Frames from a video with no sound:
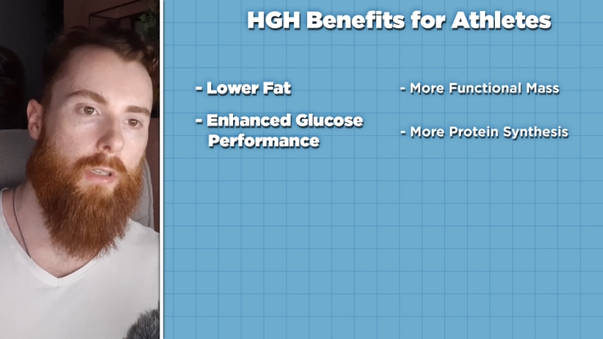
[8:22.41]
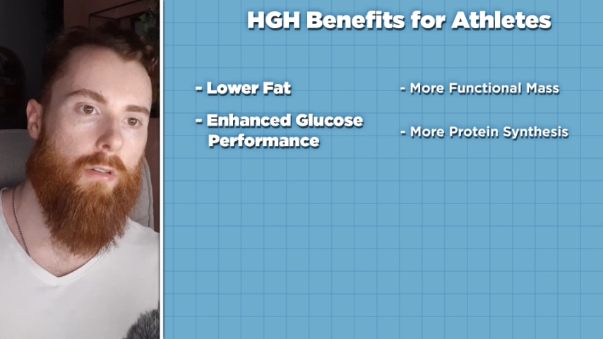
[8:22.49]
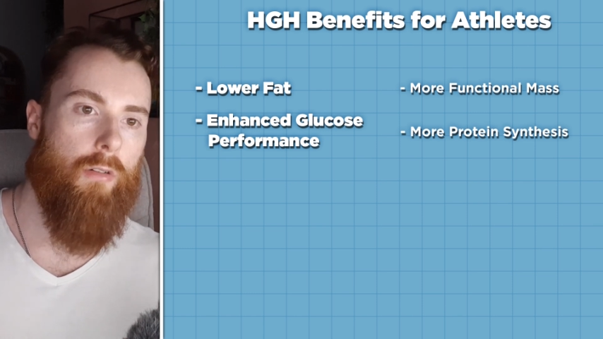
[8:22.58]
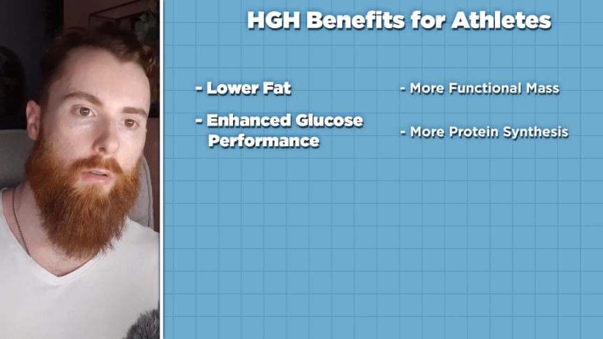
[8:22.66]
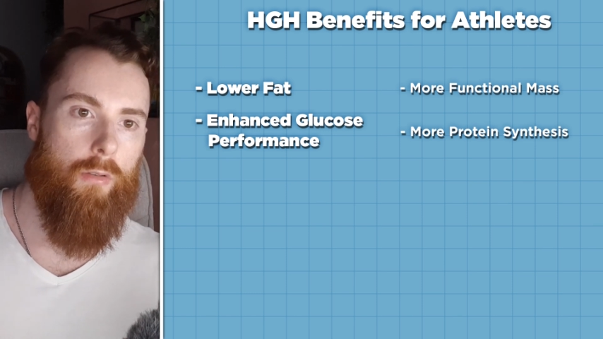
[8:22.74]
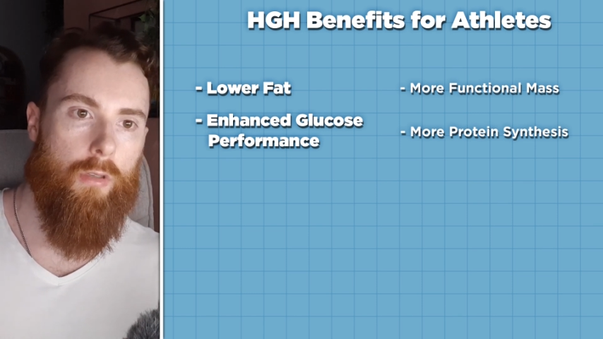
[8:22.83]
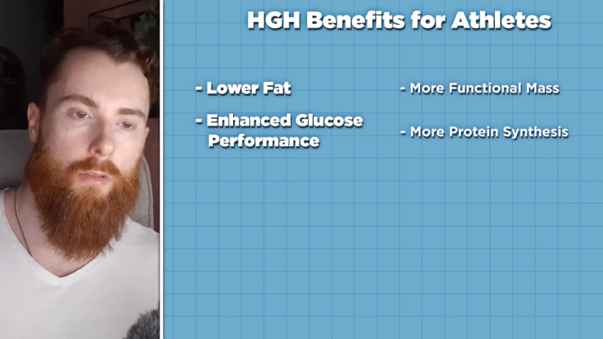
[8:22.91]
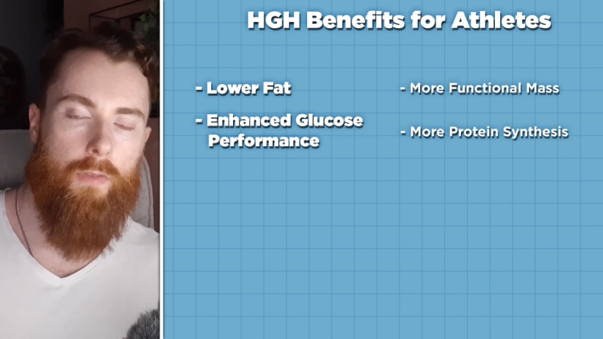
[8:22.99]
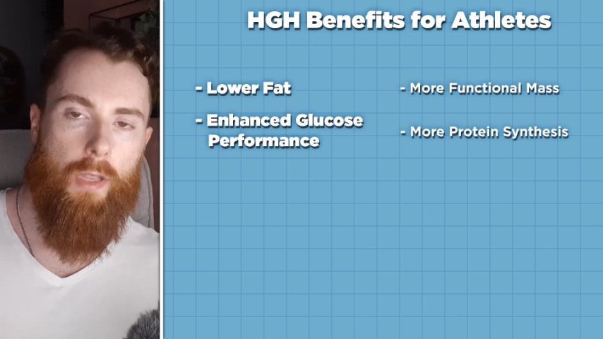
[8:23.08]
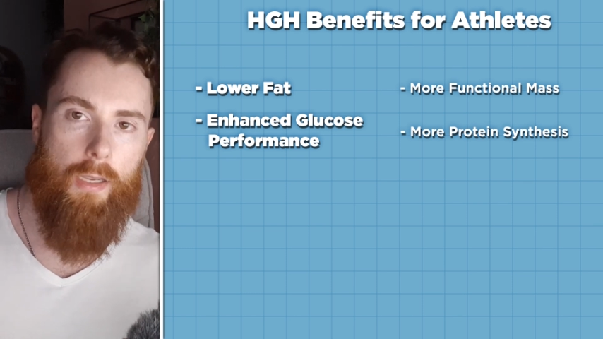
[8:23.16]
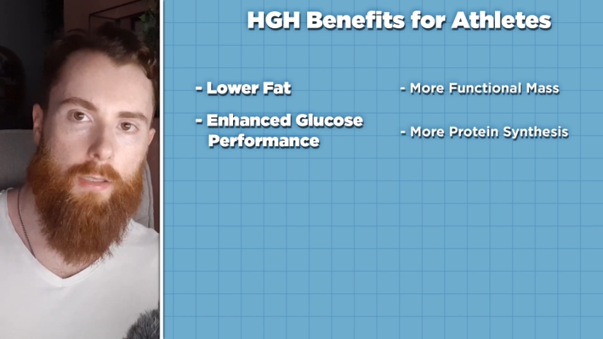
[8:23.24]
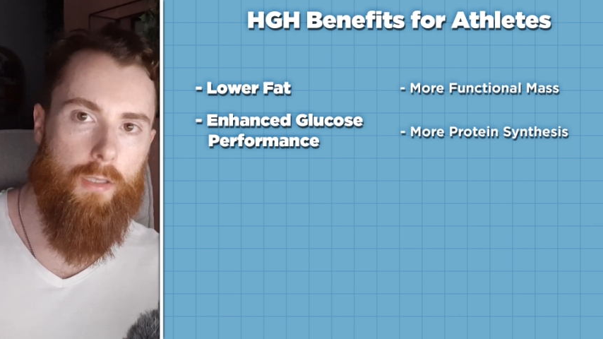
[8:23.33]
the growth
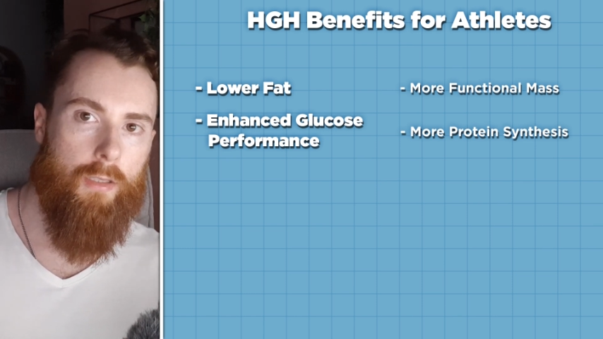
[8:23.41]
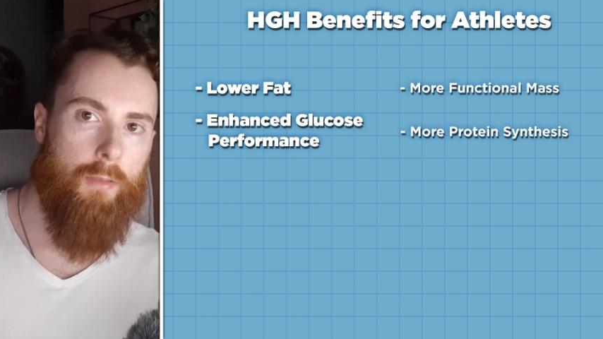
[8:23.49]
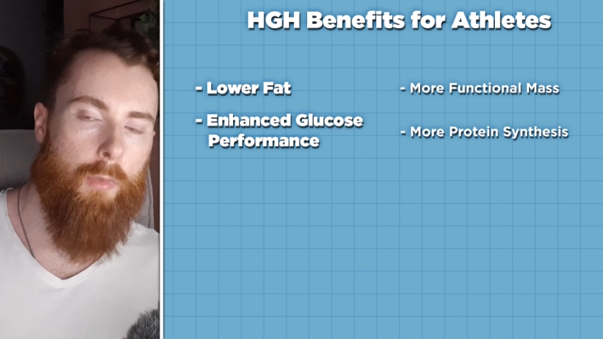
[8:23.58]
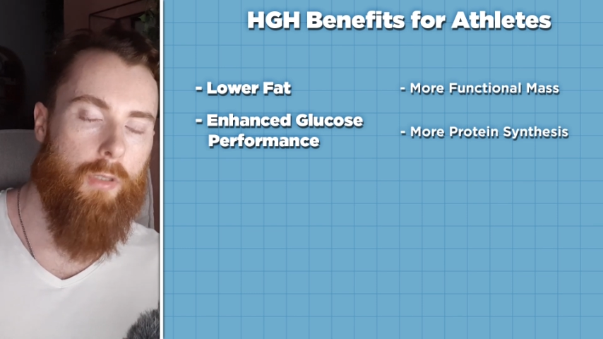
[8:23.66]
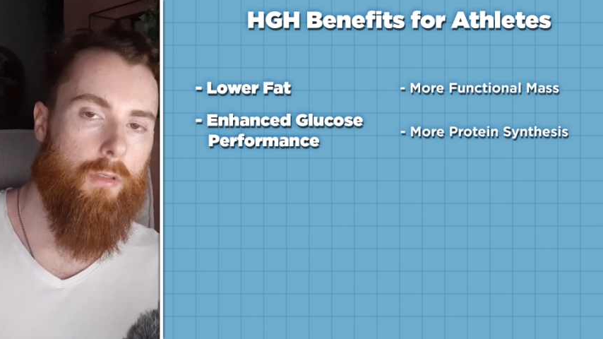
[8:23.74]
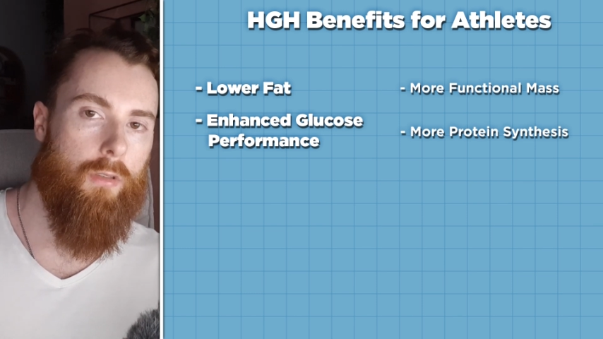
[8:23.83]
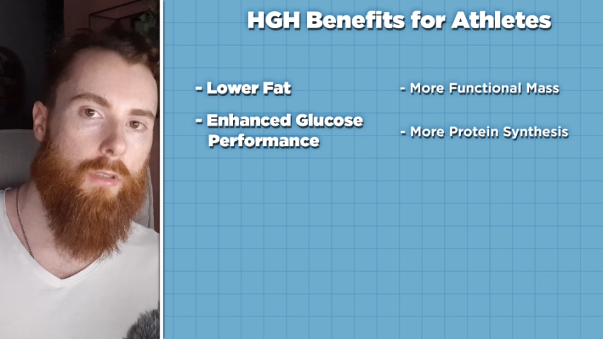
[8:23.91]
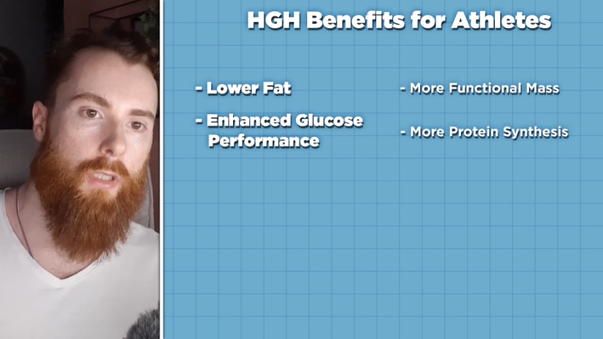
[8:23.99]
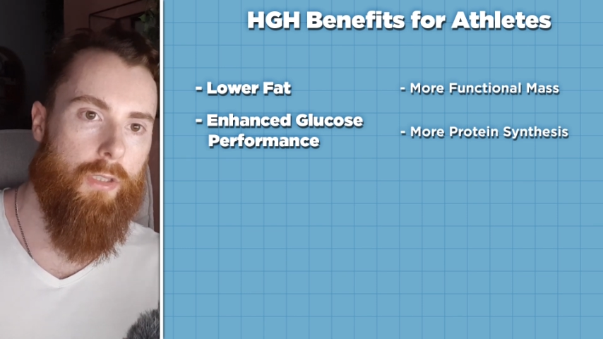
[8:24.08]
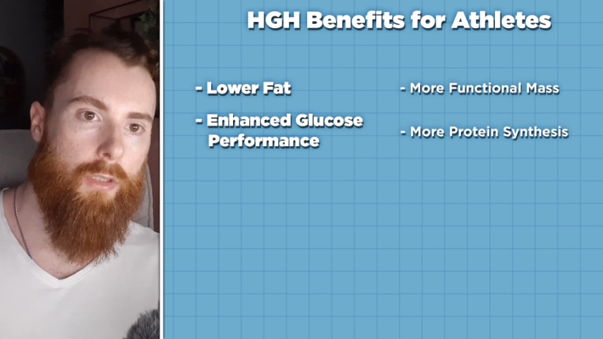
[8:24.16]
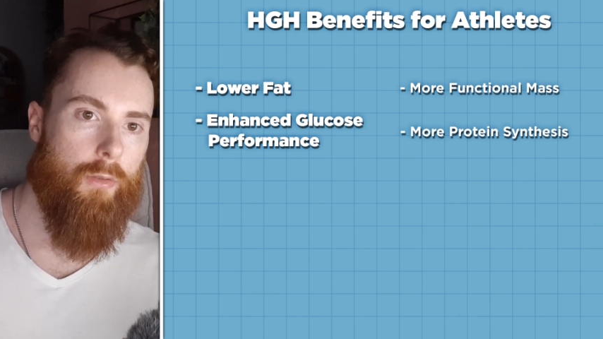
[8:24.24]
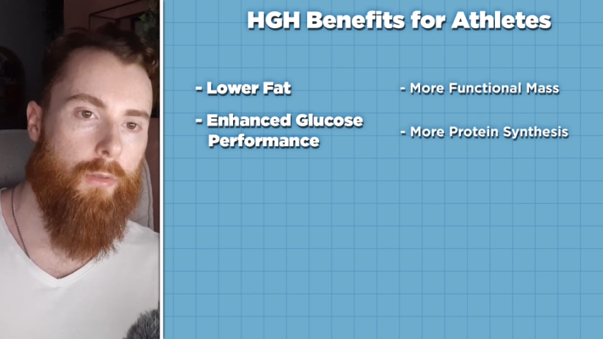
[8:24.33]
of excess muscle
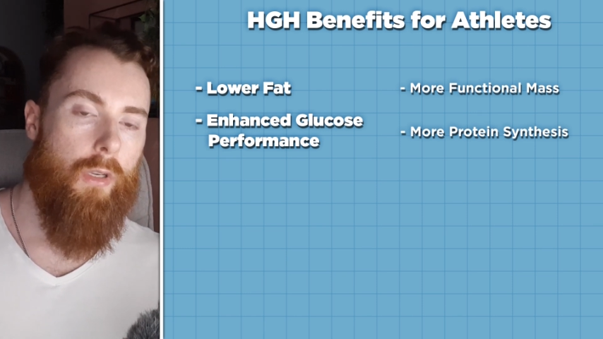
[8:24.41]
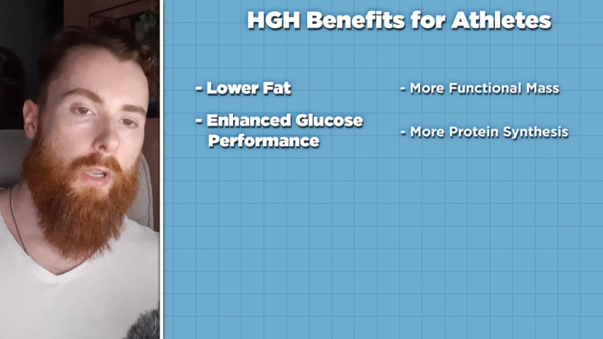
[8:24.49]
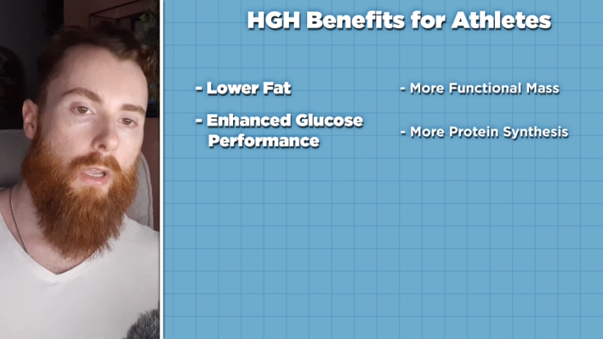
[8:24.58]
tissue.